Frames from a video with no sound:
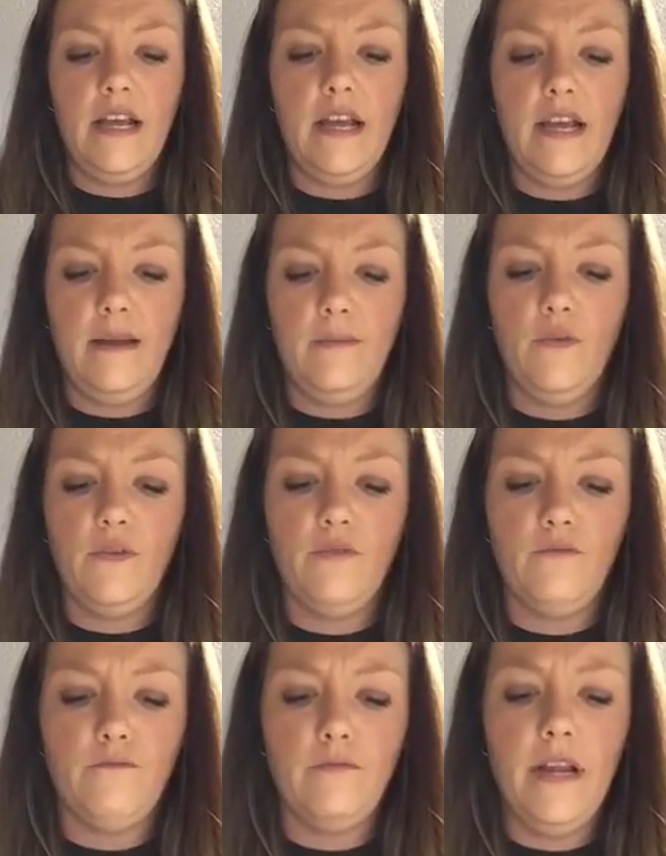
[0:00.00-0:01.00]
and I'm going
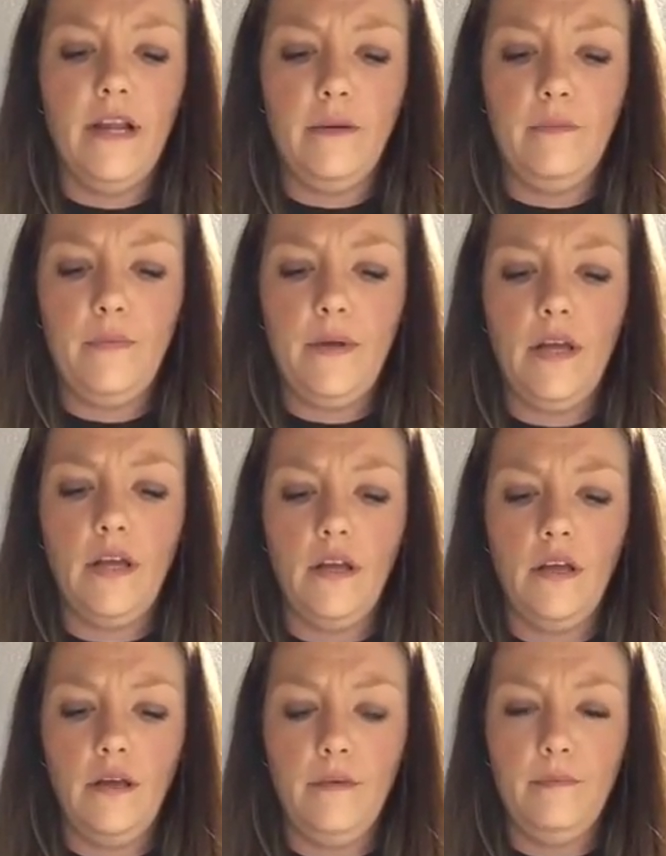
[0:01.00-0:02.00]
to rip
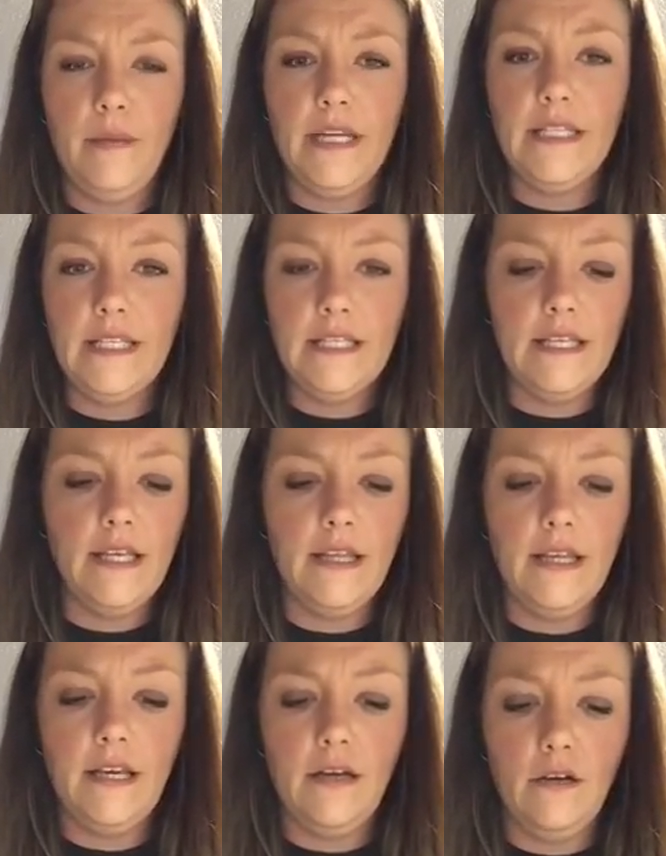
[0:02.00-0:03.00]
pieces in
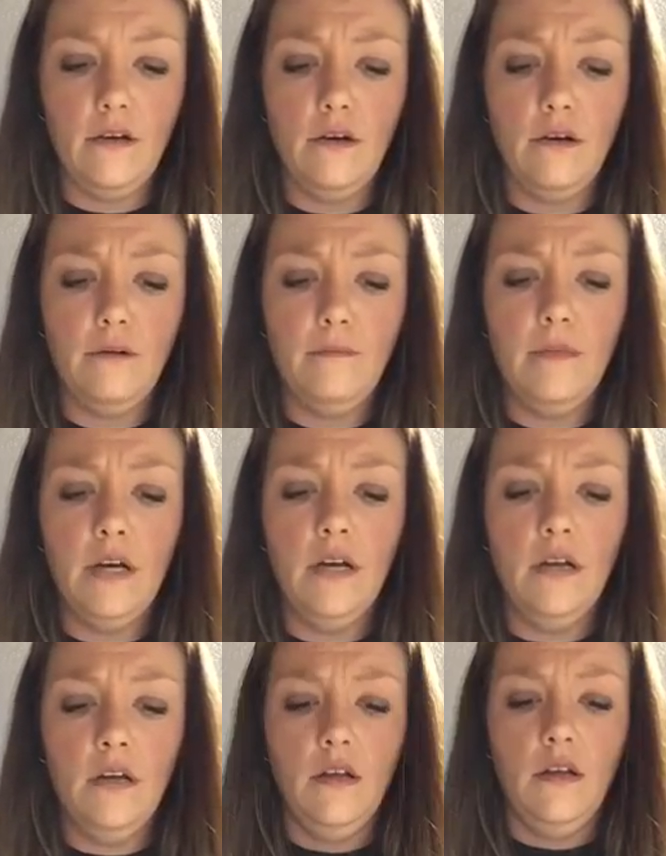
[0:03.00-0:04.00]
them,
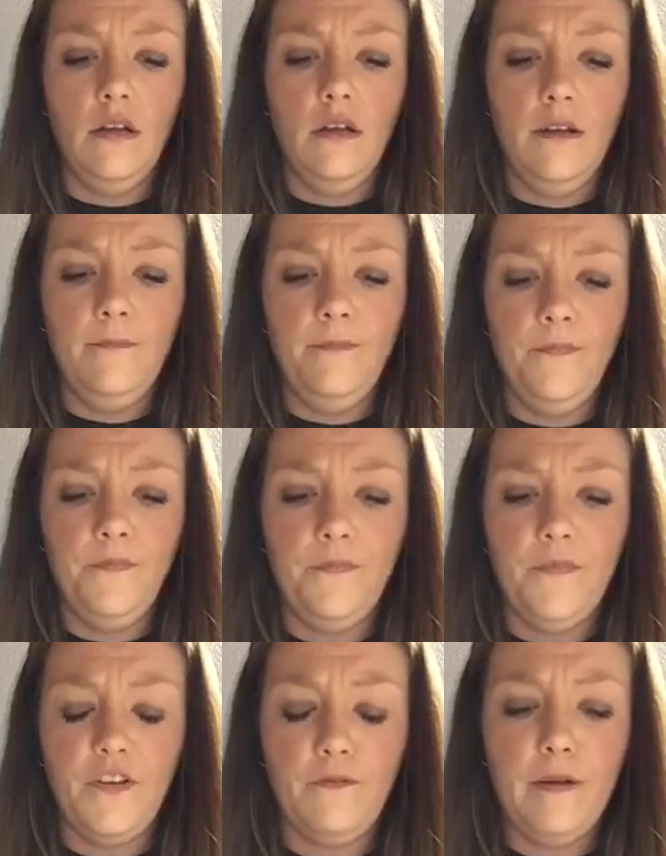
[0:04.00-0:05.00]

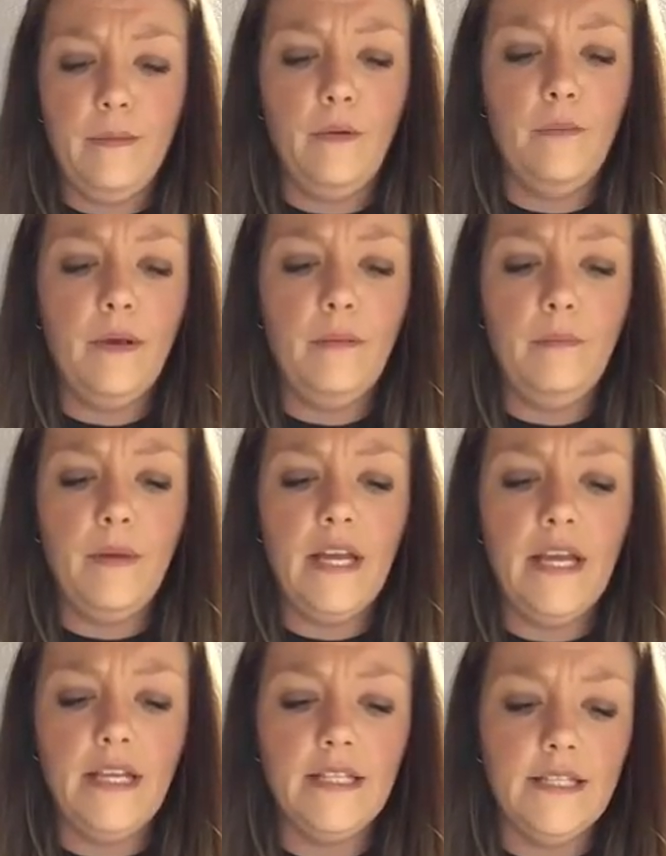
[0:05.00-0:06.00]
rip them in
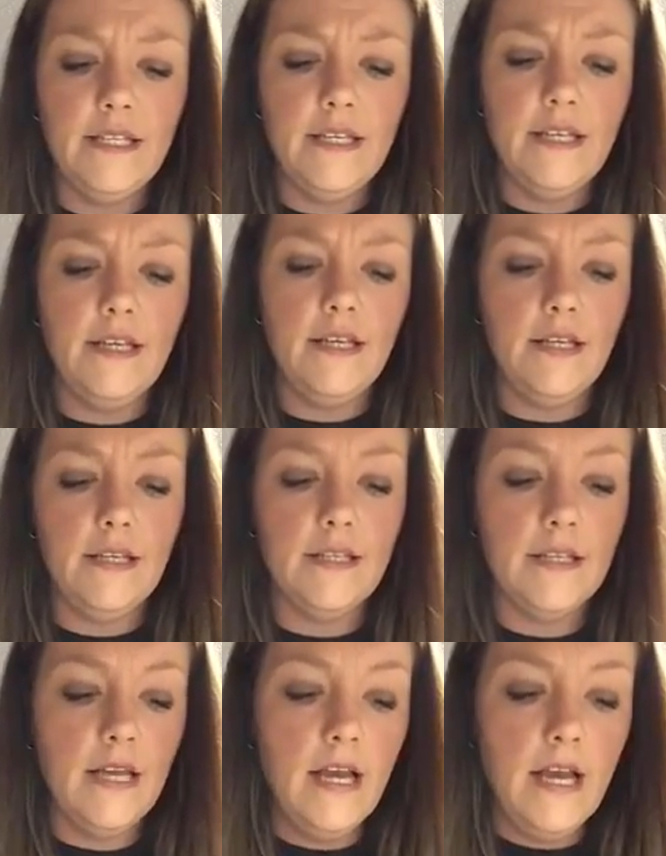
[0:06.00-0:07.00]

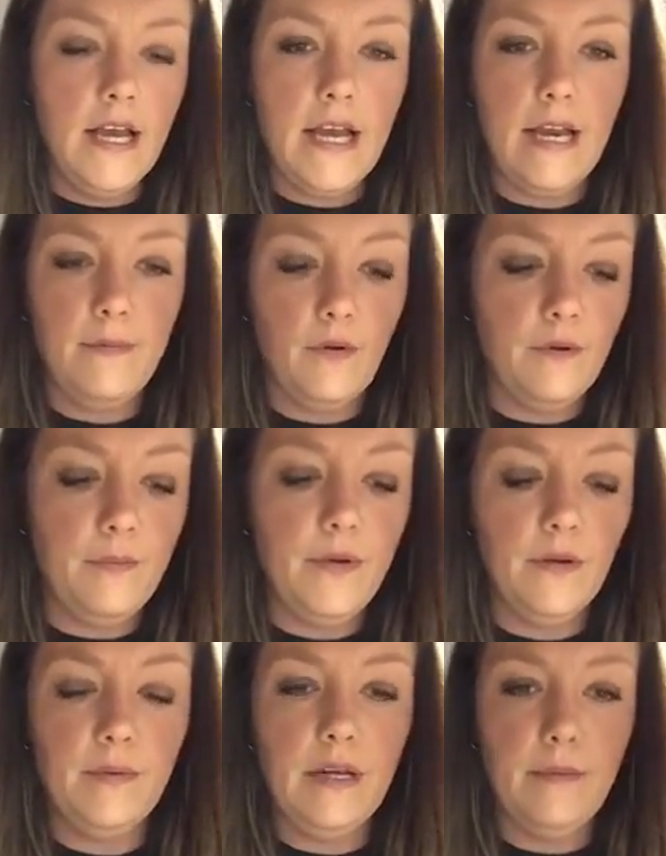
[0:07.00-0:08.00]
pieces, and I'm going to
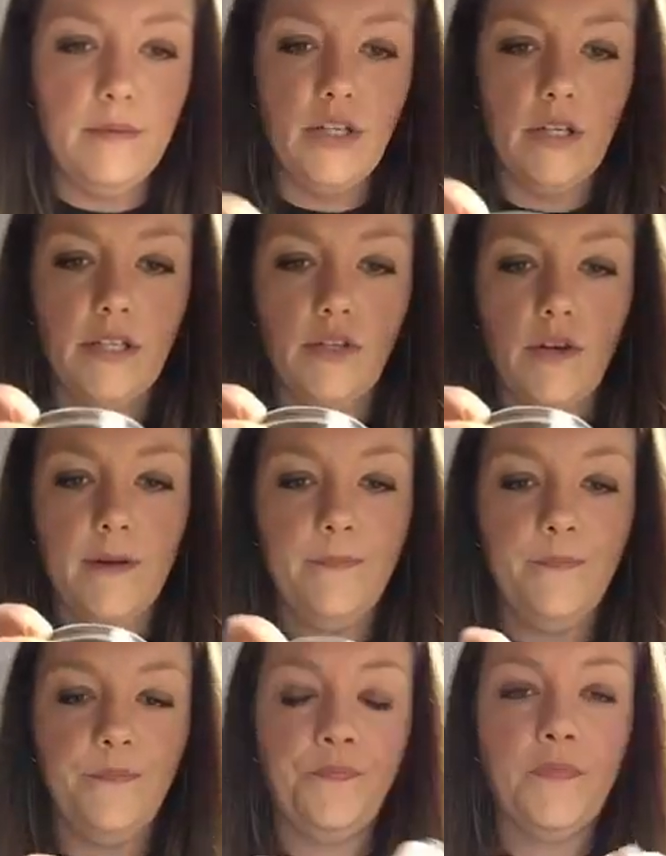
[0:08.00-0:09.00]
put them down my jelly jar.
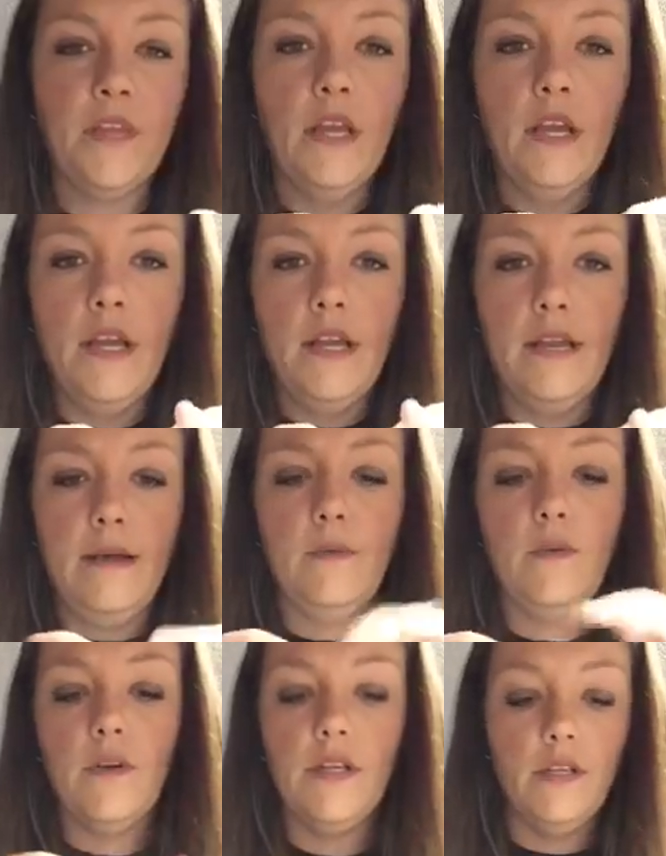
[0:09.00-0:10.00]
Now
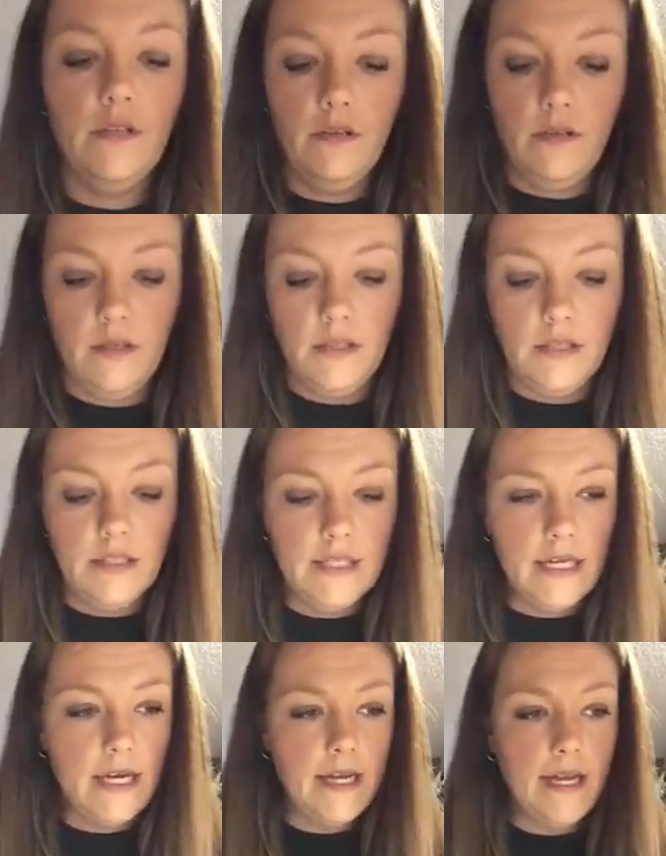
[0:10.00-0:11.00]
I'm going to
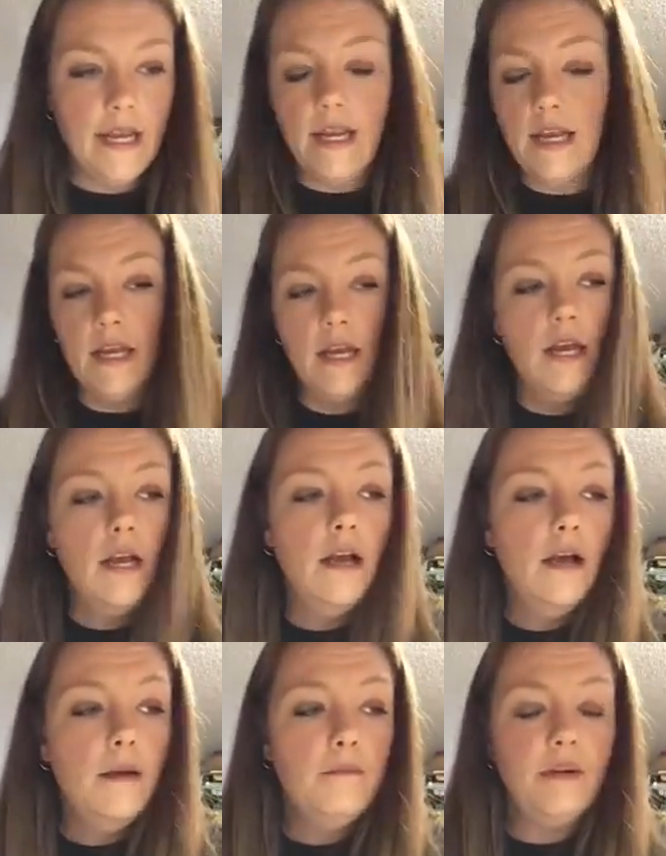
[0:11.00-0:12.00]
take
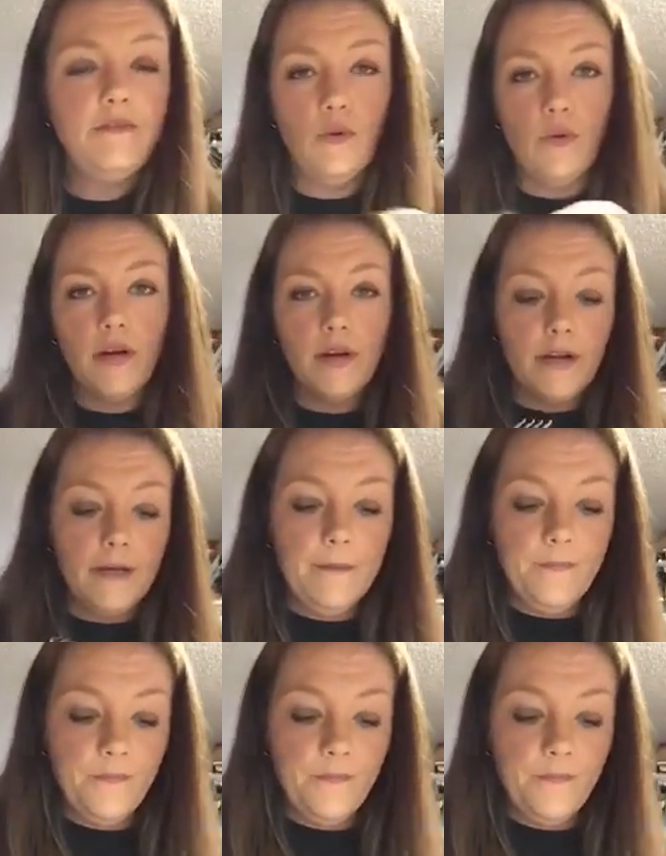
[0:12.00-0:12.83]
my fork,